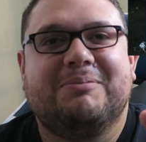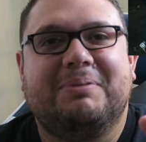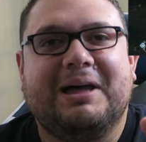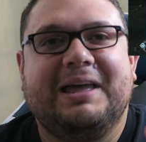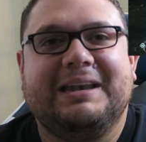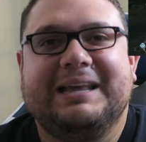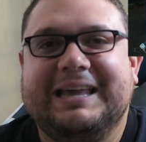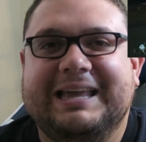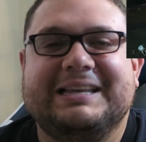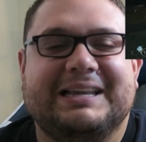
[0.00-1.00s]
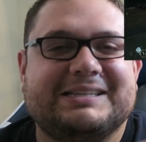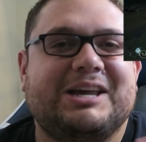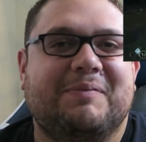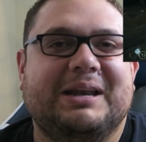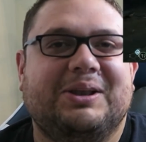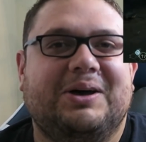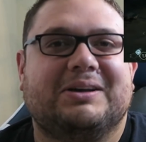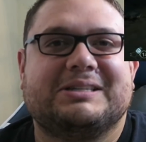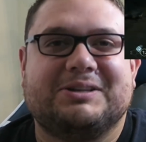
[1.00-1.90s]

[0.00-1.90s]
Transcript: but it, it's coming along.